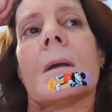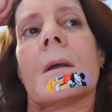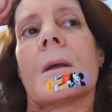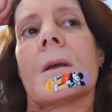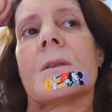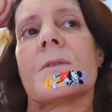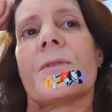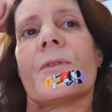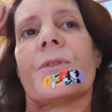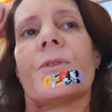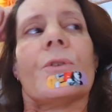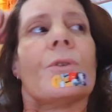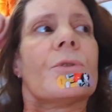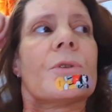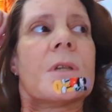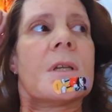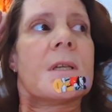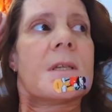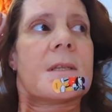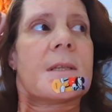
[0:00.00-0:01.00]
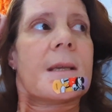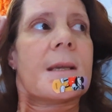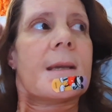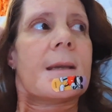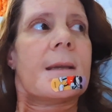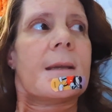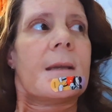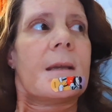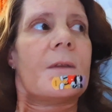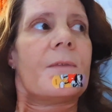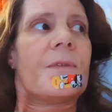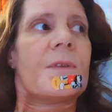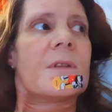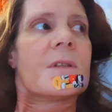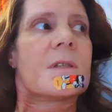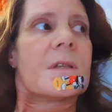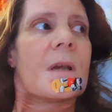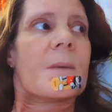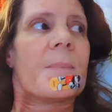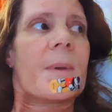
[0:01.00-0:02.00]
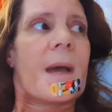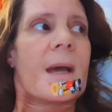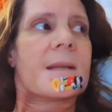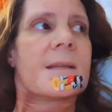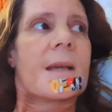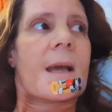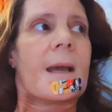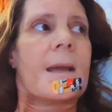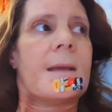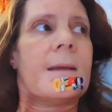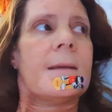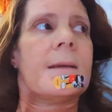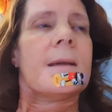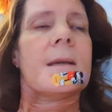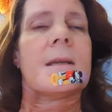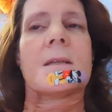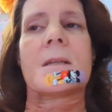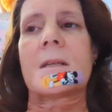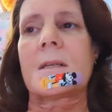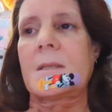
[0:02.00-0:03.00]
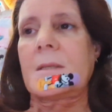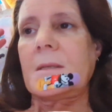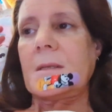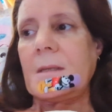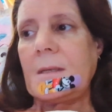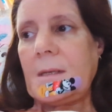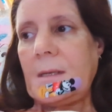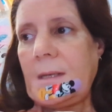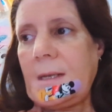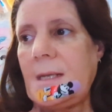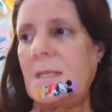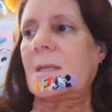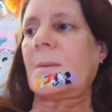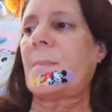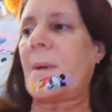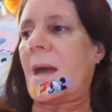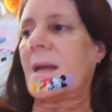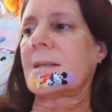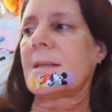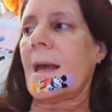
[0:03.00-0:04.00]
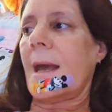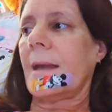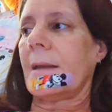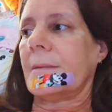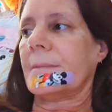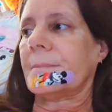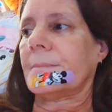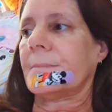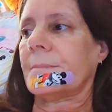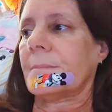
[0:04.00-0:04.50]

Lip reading: Because for an autistic, if it's a bad day, it just is a bad day.